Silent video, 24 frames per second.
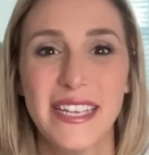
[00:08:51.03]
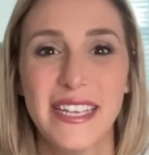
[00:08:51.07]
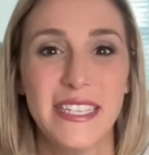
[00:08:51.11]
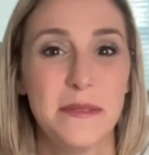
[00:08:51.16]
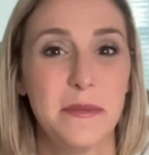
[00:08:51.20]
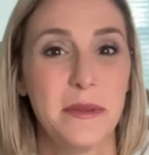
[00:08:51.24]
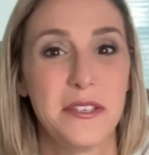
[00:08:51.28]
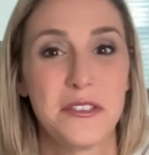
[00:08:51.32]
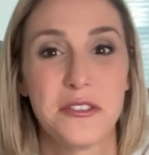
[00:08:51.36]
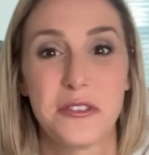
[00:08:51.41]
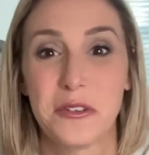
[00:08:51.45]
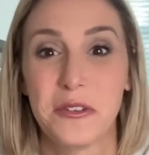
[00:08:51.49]
It's
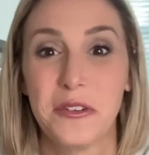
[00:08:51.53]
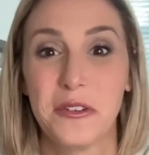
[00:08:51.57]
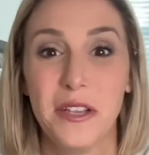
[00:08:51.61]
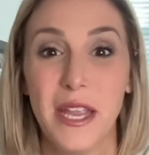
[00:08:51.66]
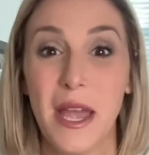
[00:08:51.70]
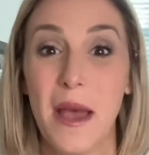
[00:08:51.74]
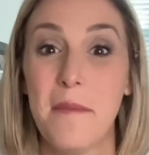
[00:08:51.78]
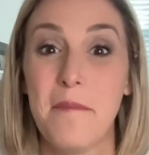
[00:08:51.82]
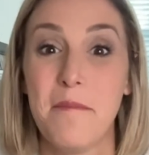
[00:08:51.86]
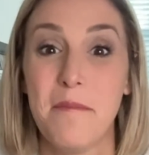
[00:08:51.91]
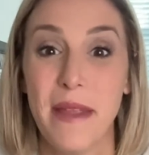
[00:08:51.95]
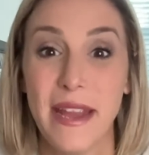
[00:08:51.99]
been truly
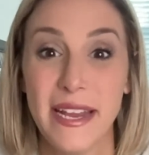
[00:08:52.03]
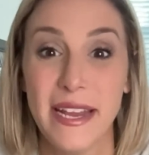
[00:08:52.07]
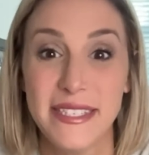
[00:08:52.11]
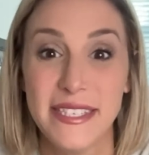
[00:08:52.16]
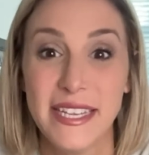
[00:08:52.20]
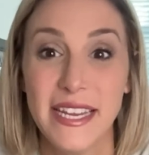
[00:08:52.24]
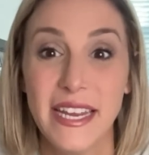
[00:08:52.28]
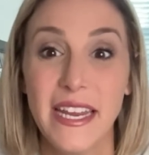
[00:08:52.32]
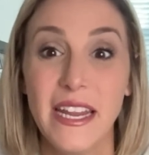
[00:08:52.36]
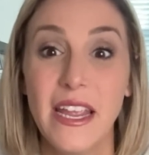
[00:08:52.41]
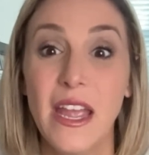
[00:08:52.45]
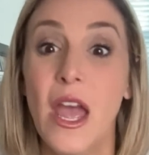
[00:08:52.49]

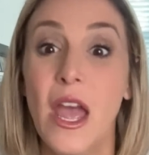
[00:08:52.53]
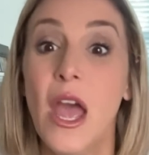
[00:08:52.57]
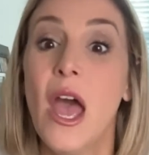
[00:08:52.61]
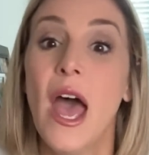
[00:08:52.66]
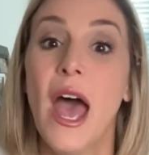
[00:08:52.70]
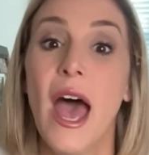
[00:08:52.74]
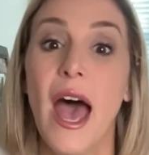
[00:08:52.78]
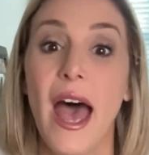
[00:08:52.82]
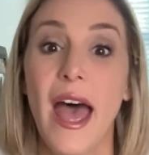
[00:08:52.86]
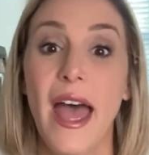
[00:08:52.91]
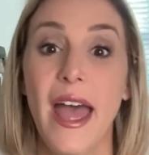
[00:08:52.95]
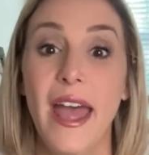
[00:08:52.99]
amazing,
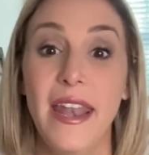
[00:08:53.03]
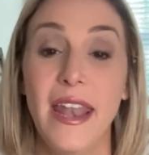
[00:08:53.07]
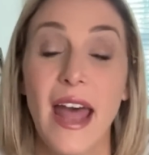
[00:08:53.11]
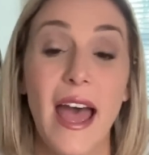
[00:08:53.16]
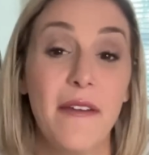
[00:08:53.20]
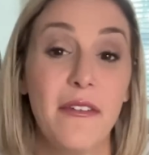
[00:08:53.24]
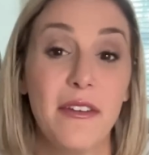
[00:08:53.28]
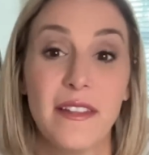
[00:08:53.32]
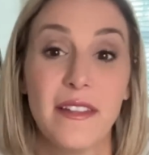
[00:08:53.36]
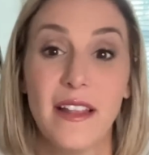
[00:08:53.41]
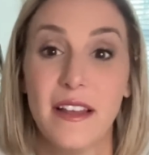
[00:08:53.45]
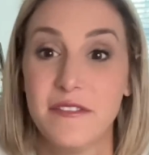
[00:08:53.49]
and I
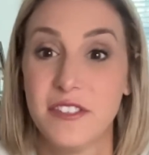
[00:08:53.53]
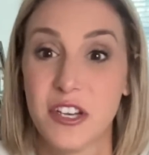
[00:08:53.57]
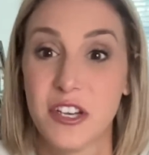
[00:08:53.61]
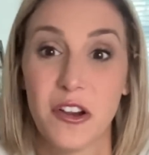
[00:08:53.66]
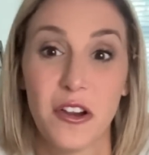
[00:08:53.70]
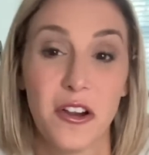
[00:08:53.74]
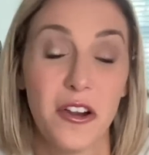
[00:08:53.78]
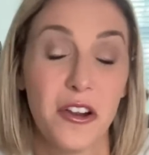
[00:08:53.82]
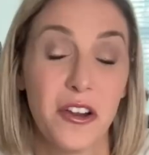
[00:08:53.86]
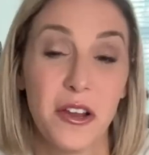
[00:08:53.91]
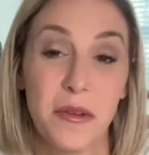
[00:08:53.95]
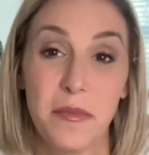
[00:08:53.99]
would love to
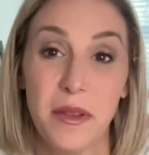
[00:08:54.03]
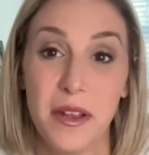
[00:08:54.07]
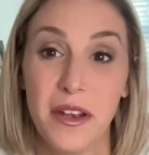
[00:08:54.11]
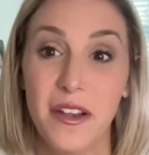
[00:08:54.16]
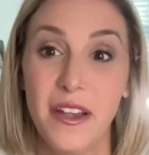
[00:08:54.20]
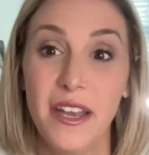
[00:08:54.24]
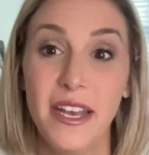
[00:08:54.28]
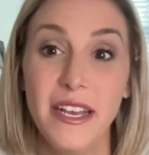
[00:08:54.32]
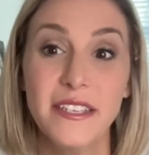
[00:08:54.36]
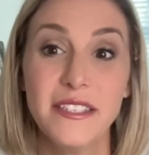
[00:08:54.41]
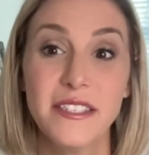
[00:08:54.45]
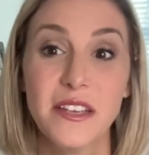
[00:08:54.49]
grow our
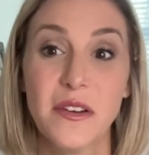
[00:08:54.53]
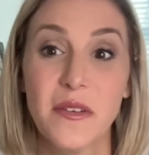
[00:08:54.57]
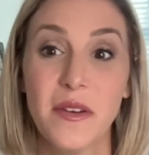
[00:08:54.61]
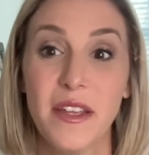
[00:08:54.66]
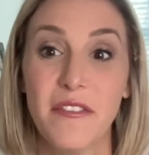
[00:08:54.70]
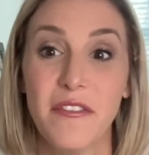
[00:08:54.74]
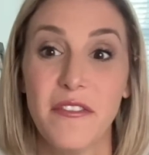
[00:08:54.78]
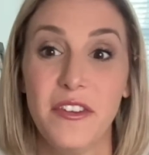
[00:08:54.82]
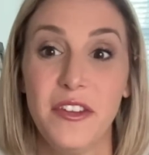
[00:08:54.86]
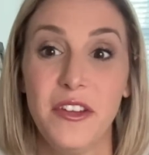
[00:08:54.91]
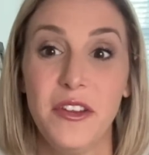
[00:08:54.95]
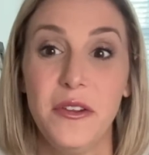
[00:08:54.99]
community. So
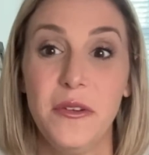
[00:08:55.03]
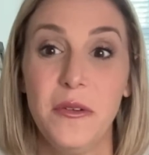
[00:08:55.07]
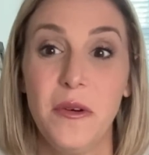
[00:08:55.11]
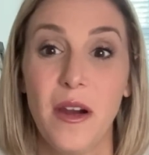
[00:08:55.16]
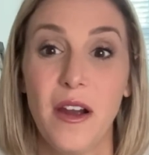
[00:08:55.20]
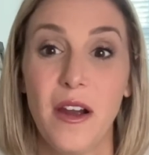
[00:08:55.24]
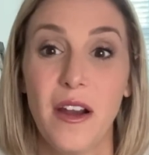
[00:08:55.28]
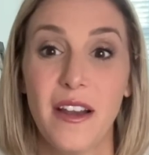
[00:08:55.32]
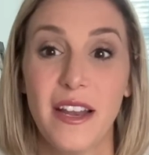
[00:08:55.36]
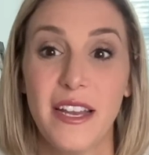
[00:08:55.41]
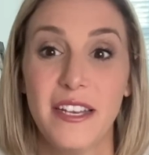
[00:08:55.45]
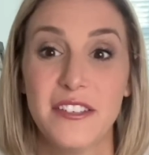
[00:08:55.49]
if you
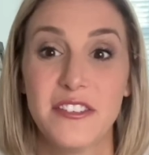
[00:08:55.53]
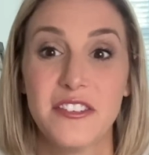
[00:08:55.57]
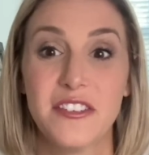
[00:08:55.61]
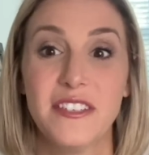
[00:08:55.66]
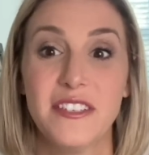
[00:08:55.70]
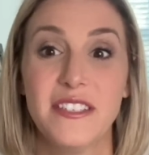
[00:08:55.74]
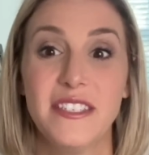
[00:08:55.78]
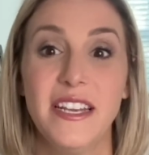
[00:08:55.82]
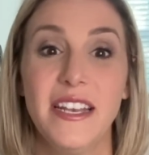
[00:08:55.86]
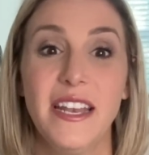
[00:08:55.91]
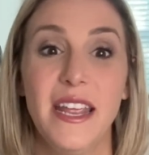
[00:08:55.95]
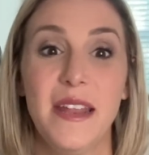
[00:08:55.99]
are
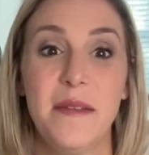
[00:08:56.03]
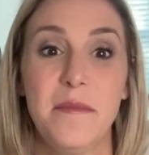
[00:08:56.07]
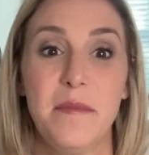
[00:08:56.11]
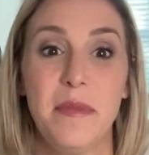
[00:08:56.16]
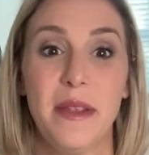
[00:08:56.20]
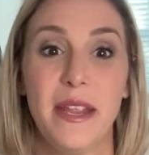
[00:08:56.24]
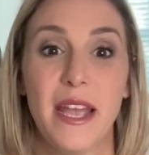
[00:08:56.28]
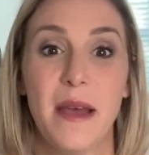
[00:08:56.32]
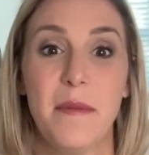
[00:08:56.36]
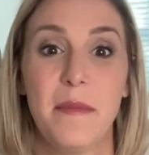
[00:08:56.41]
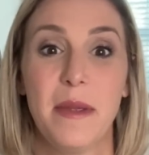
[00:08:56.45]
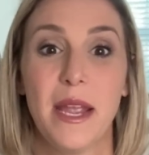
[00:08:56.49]
interested in
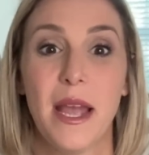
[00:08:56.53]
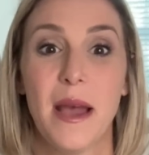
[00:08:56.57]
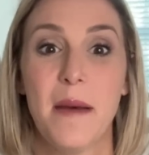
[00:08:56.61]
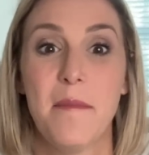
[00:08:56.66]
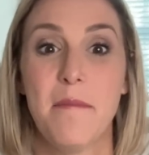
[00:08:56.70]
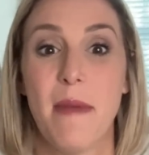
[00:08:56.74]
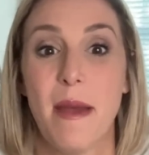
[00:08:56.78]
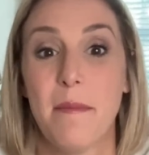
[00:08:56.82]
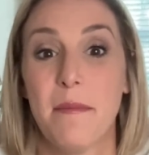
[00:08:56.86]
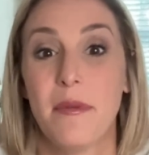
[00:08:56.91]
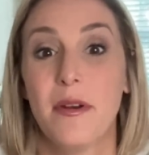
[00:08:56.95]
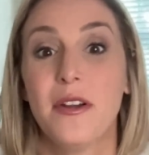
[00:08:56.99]
becoming a
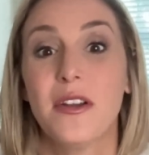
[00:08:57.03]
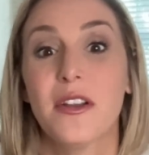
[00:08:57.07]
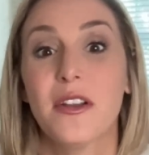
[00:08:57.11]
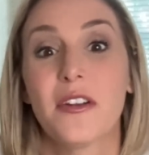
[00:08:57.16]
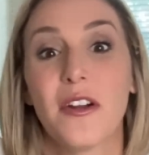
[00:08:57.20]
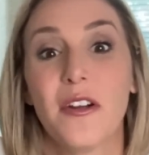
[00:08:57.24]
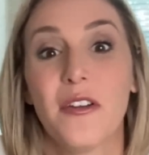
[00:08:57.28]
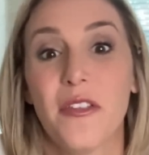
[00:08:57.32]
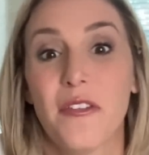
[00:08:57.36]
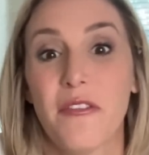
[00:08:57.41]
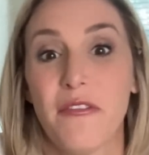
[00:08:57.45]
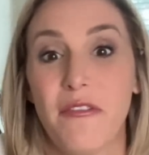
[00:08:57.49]
member to
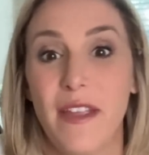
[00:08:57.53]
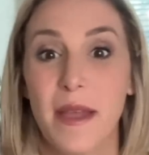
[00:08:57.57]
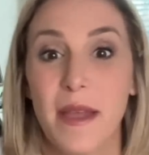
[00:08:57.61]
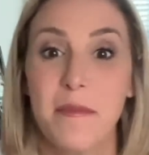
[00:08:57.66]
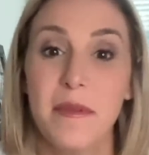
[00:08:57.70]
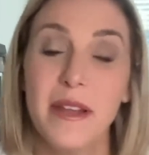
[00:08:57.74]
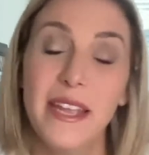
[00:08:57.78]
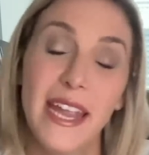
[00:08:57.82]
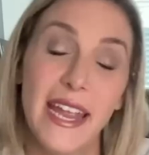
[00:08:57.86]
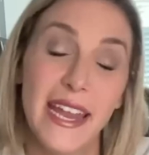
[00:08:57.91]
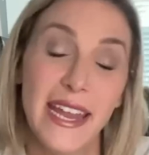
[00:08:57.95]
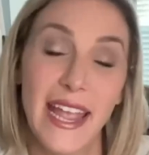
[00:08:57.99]
grow the
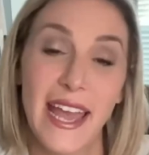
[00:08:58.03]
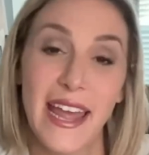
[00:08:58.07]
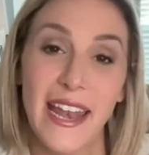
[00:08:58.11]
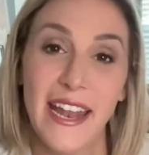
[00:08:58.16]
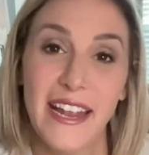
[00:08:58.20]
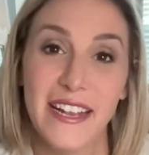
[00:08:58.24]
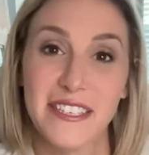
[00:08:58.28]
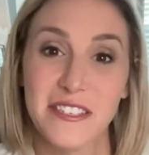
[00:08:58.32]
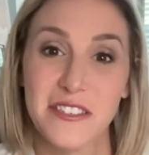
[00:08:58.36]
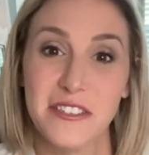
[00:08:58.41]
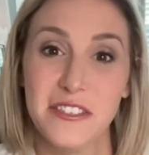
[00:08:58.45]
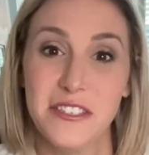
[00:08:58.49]
family and get
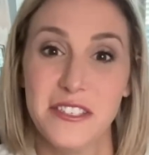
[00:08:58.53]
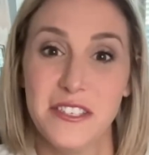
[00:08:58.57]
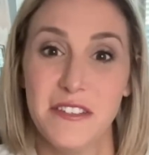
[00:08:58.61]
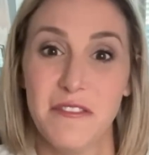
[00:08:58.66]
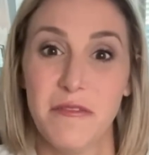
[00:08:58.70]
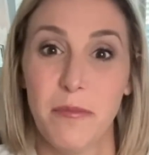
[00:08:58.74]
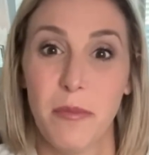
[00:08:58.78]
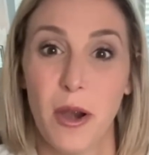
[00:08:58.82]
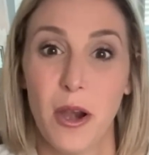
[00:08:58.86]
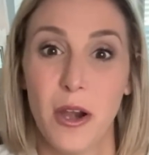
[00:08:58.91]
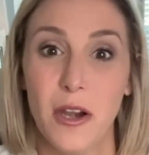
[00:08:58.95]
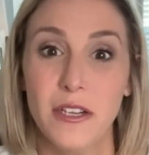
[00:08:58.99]

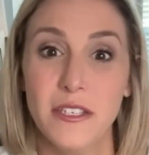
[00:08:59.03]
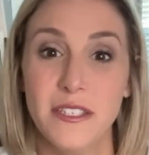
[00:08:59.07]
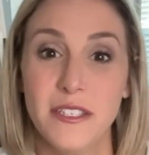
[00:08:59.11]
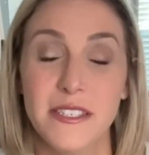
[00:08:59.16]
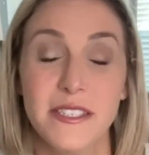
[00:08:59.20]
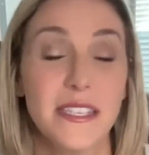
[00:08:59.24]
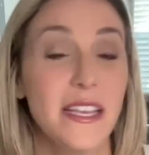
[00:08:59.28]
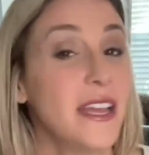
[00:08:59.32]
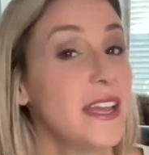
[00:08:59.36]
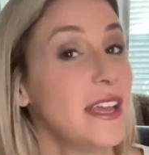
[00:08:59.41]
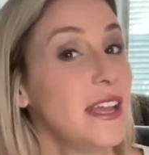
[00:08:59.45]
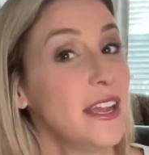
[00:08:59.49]
exclusive
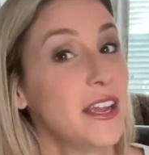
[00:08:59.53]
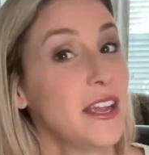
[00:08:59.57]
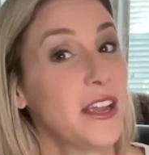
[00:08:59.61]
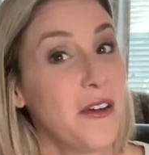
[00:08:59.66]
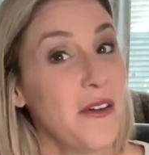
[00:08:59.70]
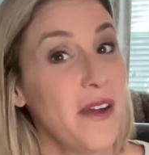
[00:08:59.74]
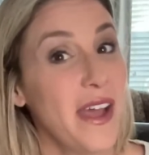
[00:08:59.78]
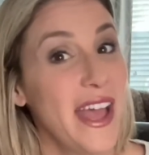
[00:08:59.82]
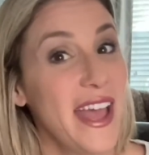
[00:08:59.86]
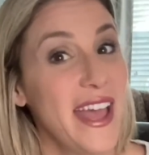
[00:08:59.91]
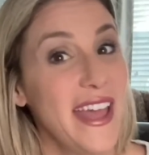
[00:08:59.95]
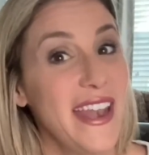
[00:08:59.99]
perks, go
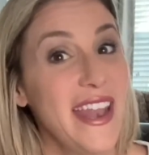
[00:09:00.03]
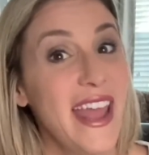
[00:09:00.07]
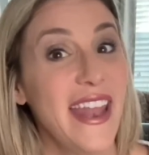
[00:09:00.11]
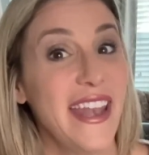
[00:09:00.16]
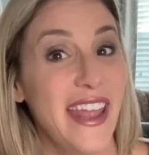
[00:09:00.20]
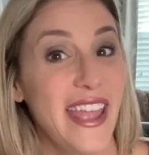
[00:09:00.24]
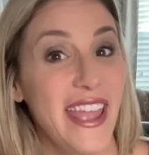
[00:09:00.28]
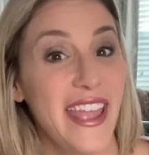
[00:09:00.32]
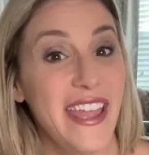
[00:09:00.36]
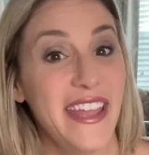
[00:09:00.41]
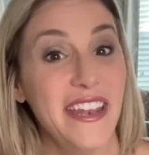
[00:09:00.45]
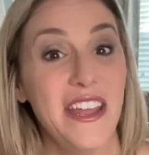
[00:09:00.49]
ahead and
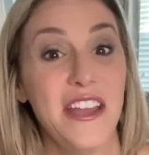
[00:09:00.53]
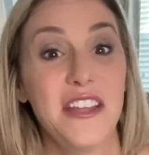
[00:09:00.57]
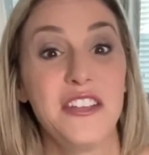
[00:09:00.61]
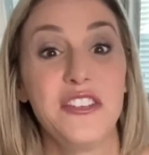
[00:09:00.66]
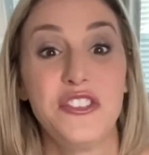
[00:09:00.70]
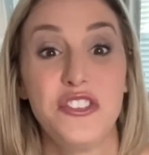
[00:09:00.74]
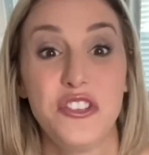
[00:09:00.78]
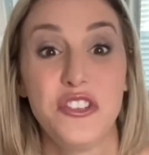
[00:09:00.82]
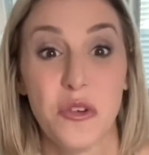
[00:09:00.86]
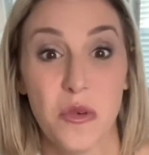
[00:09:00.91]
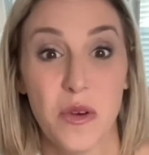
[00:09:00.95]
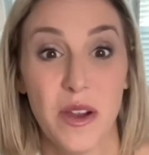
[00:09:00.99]
hit
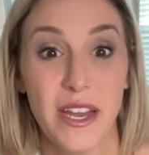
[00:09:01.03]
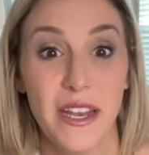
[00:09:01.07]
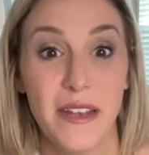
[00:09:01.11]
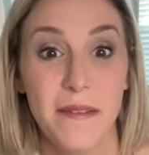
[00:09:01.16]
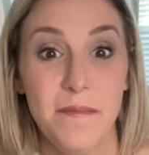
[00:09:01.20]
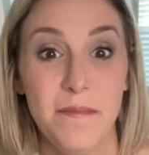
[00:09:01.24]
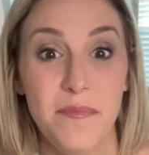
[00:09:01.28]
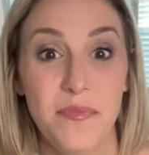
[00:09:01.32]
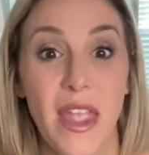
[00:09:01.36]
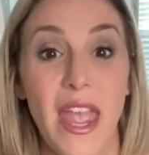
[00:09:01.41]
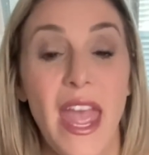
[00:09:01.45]
join.